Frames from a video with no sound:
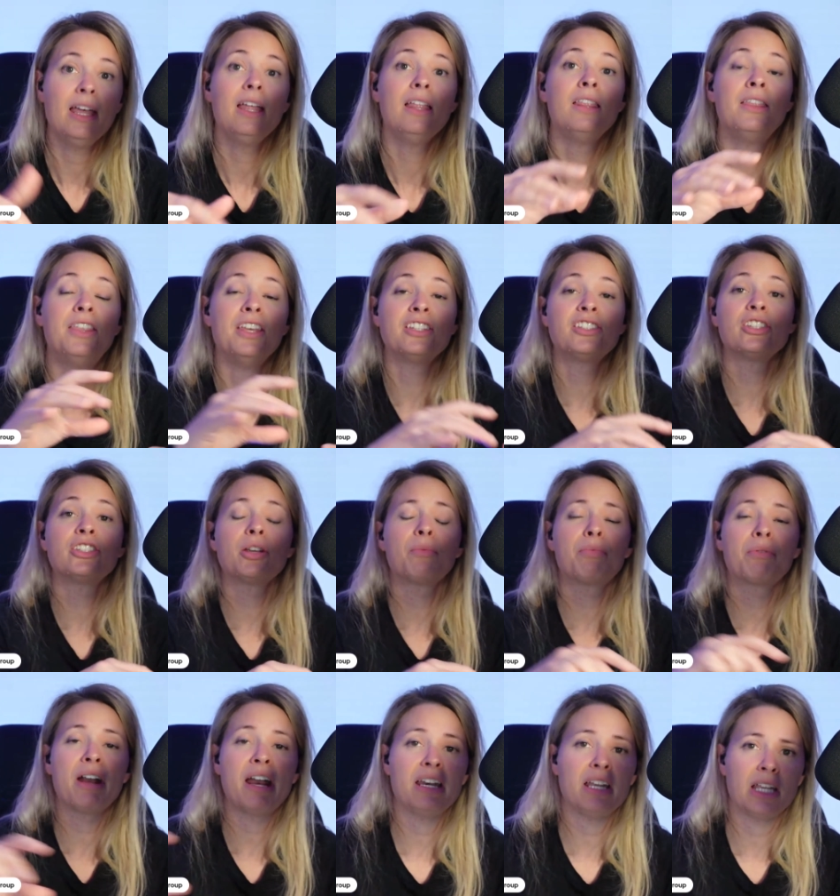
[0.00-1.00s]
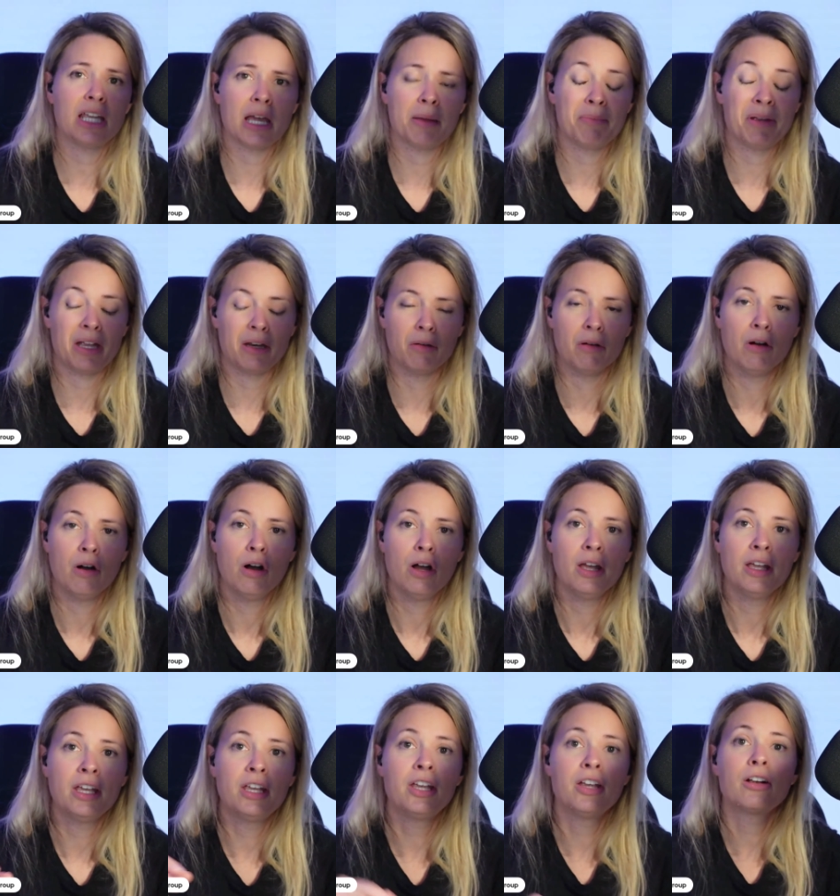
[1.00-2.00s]
This is a branding campaign.
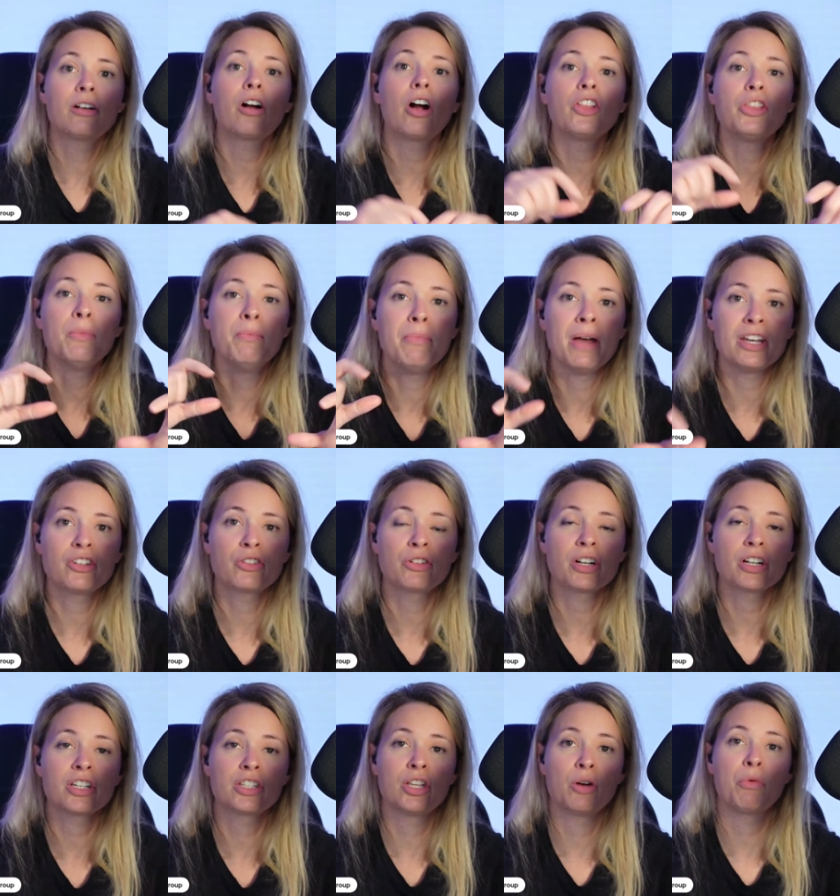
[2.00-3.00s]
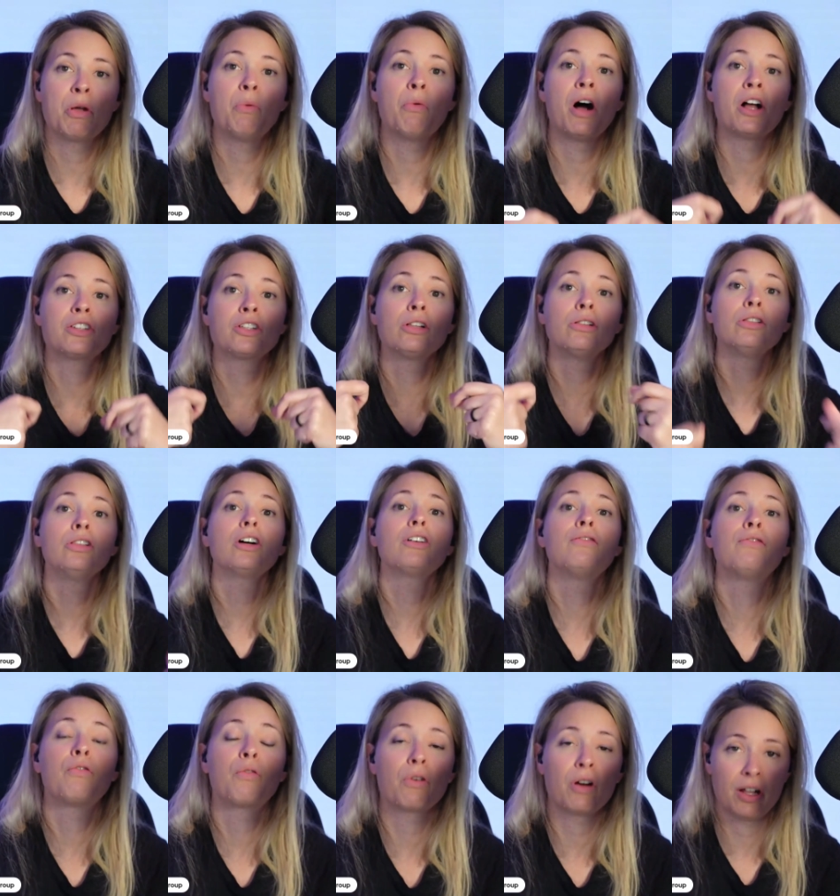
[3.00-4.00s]
Here are the metrics that we want to look
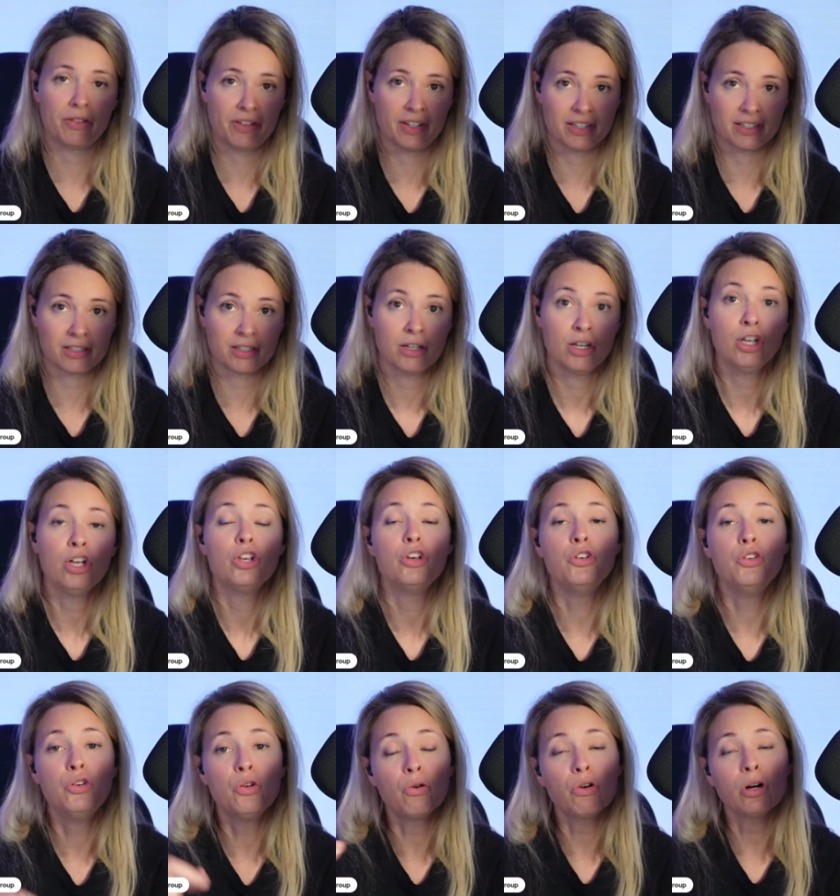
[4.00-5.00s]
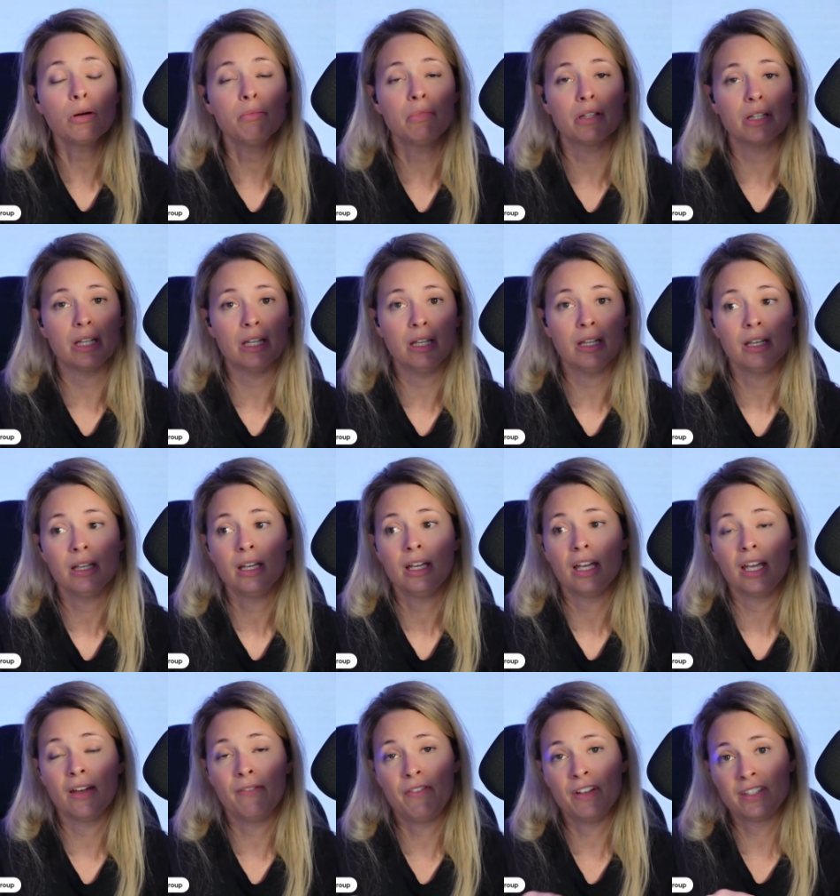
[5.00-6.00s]
for on this. Normally,
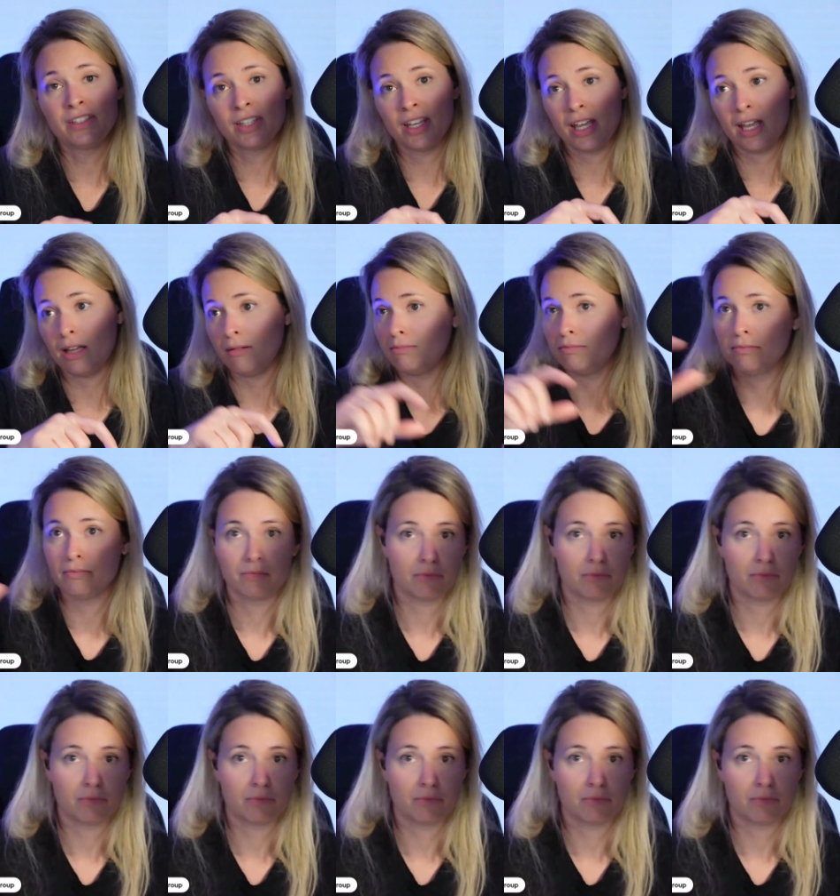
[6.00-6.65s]
if it's a